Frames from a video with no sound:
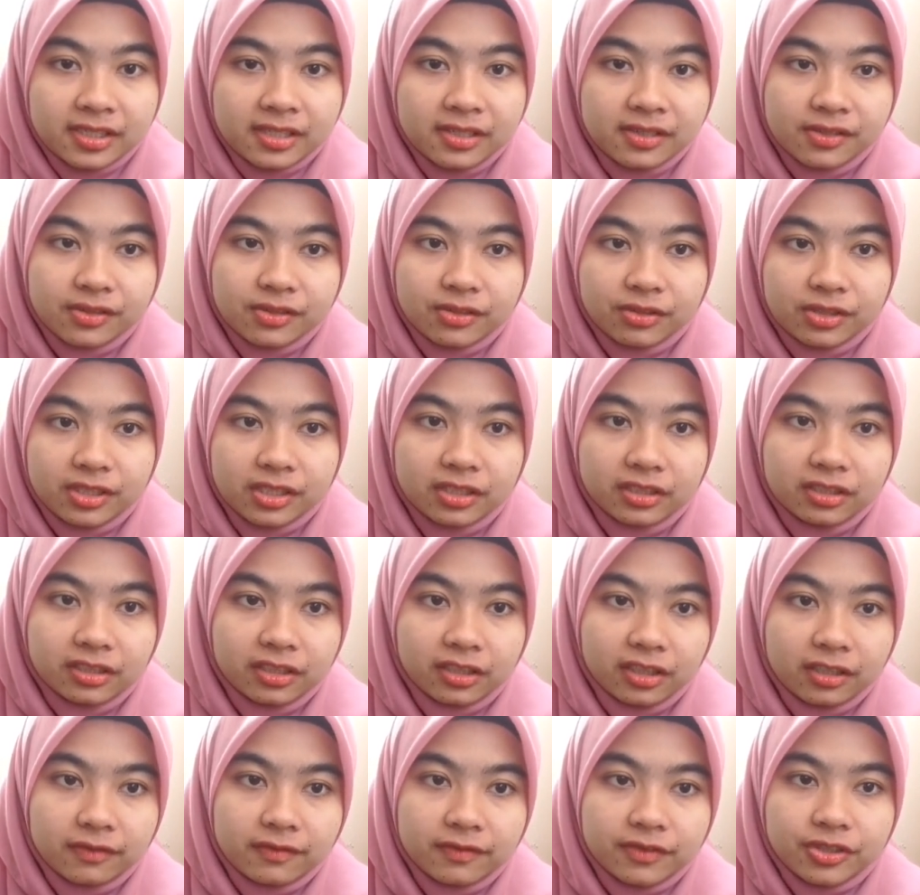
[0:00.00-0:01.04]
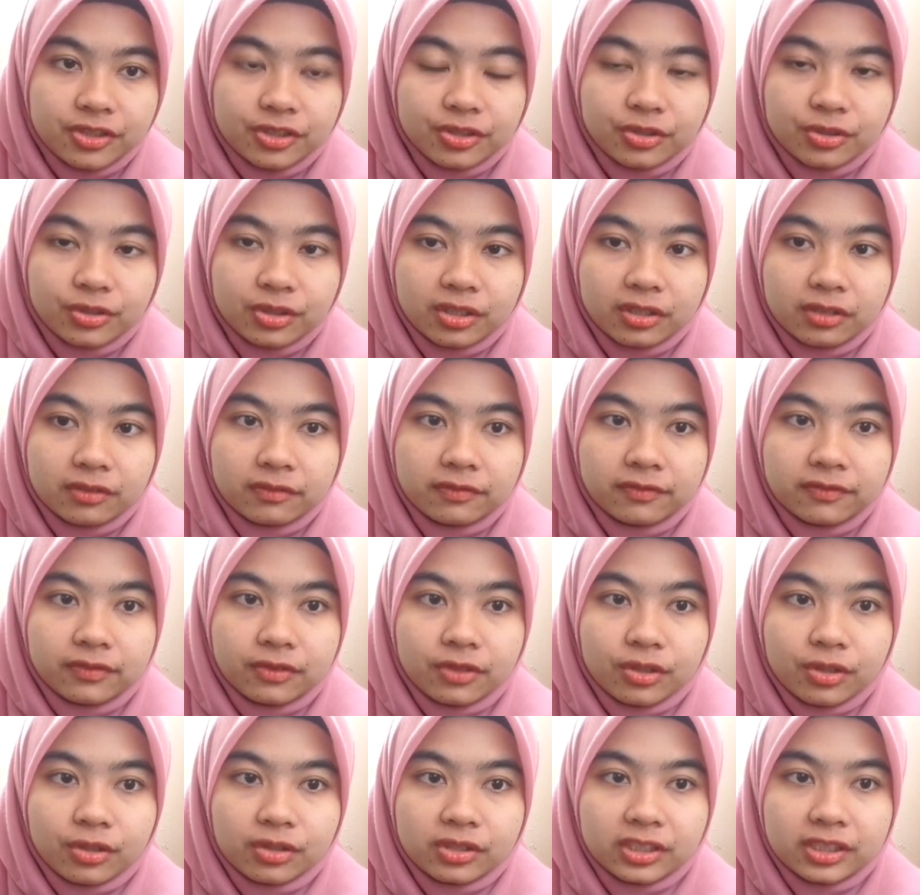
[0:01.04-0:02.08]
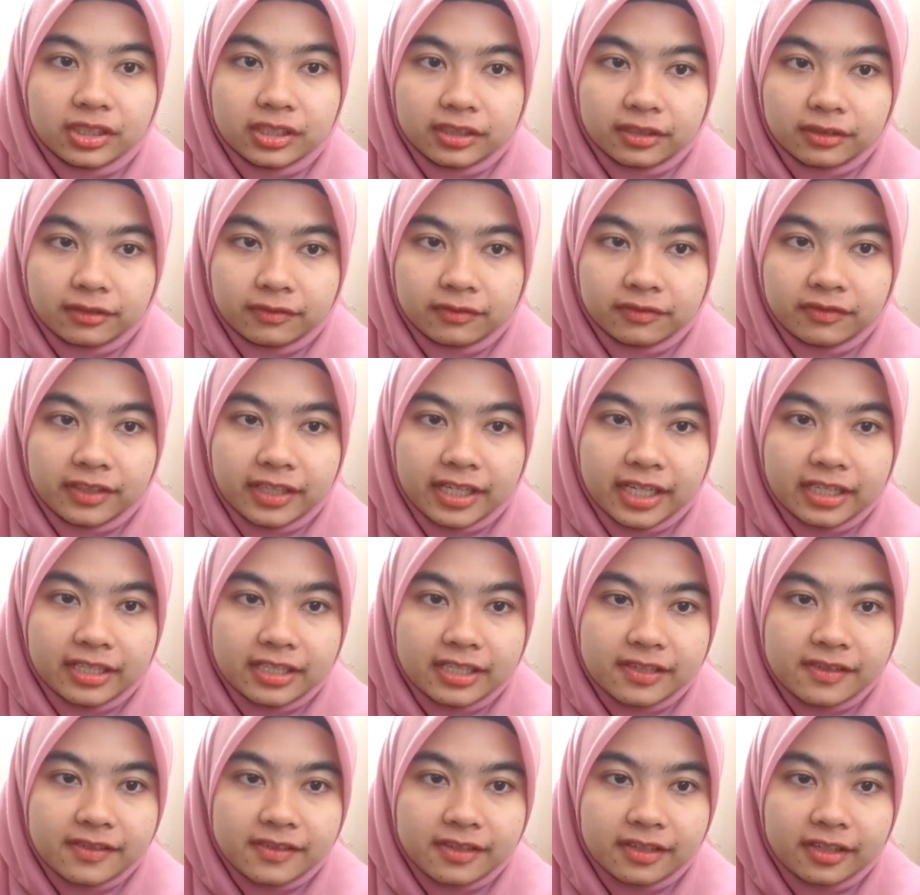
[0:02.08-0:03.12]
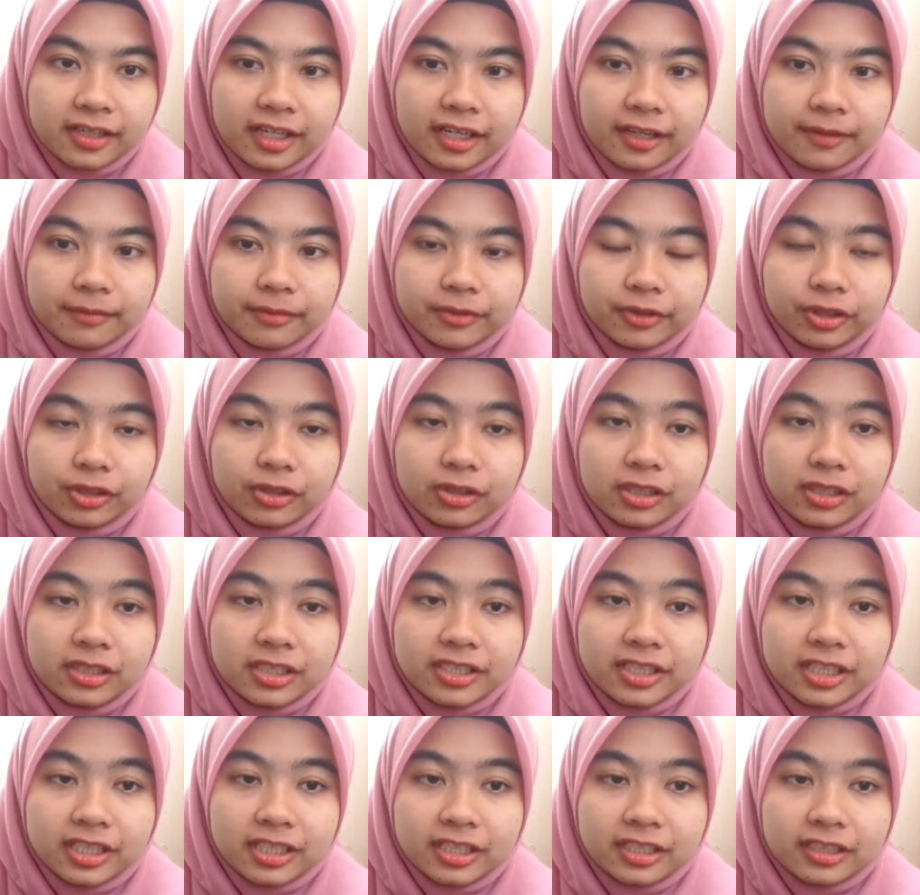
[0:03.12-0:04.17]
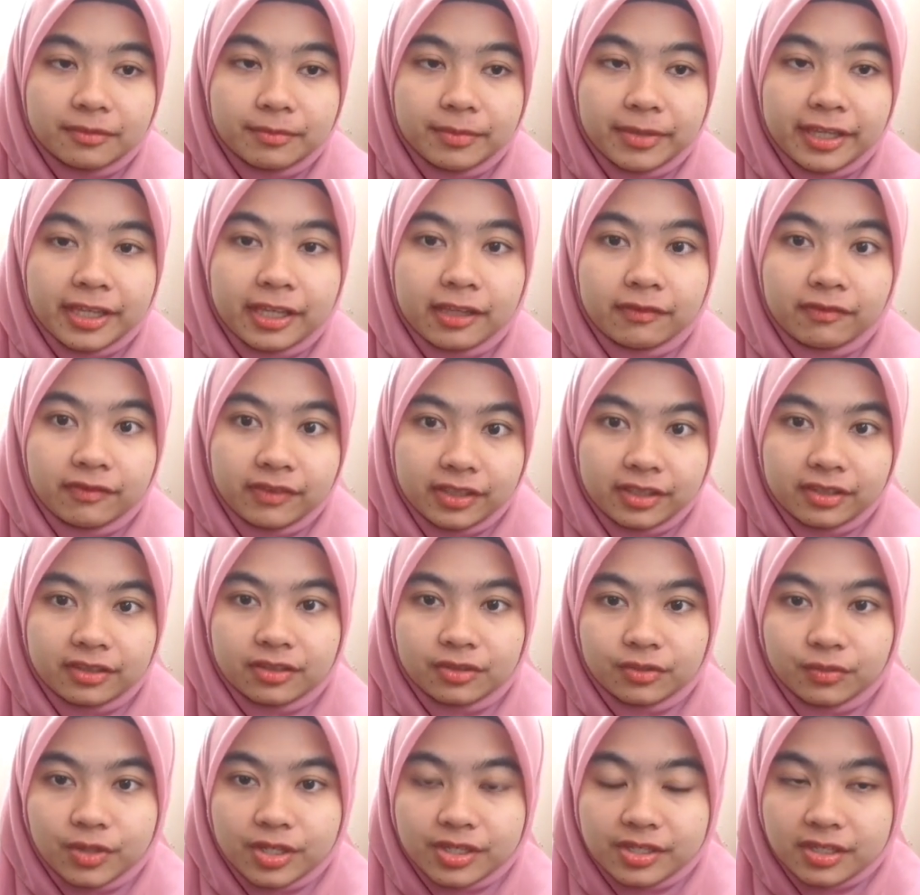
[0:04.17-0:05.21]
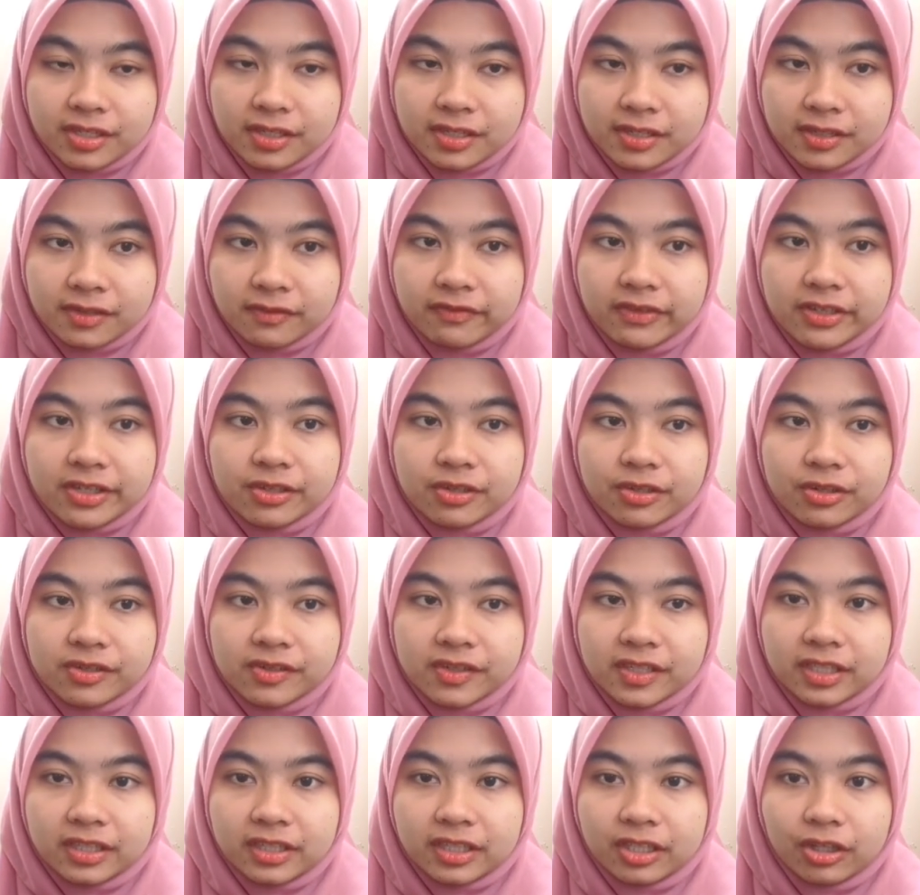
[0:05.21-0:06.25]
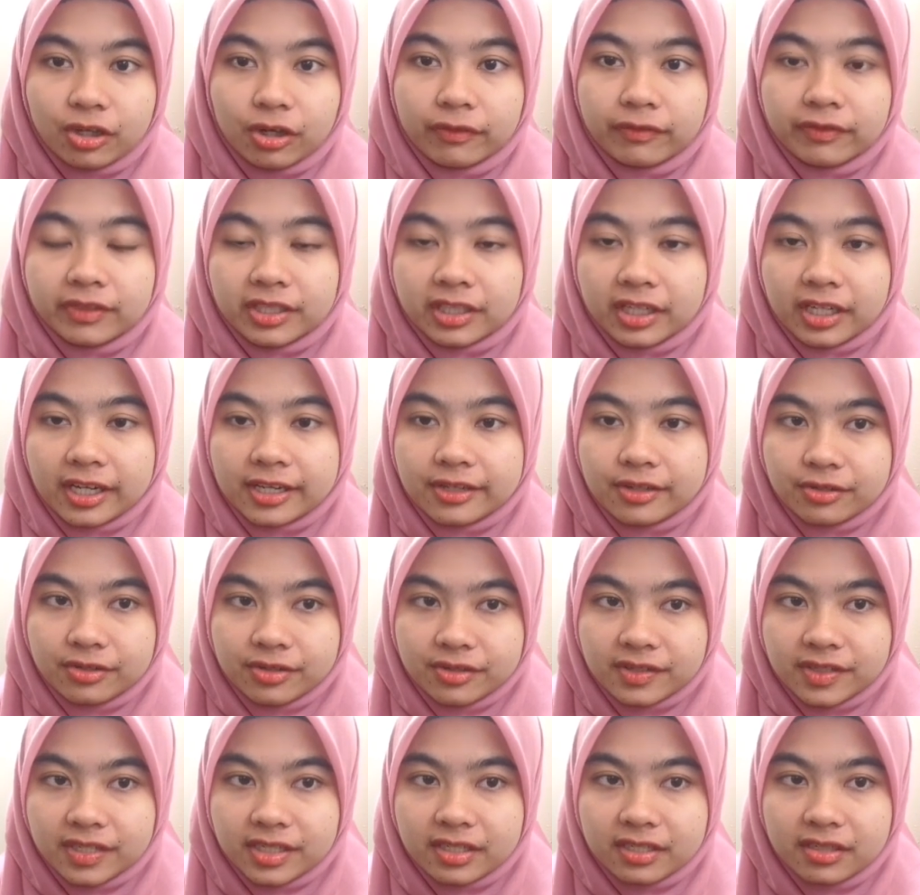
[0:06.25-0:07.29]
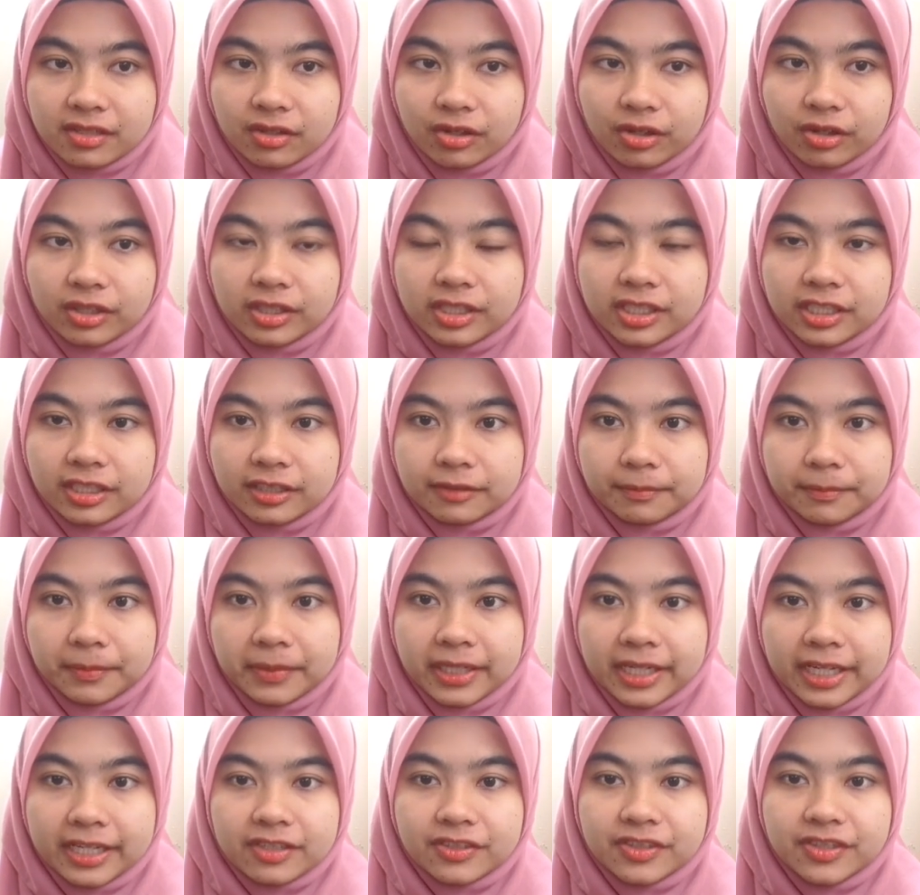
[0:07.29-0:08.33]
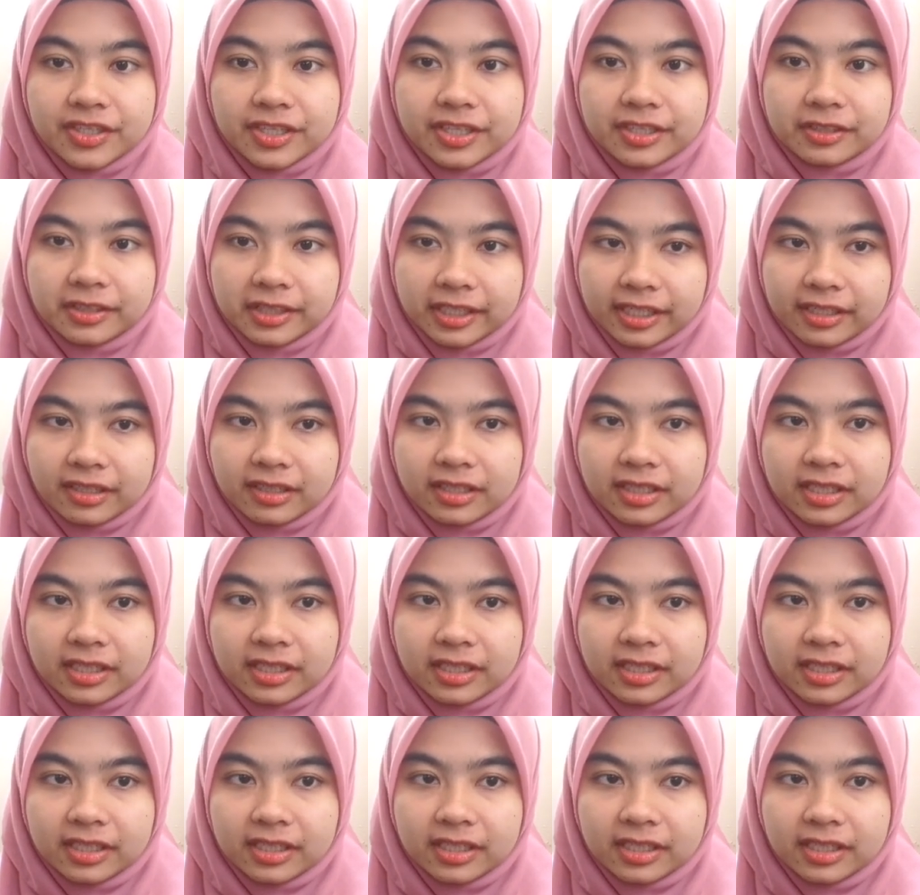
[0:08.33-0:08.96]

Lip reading: So the graph shows a flow curve that describes rheological behavior, which is viscosity of the hydrogel on the applied shear rate.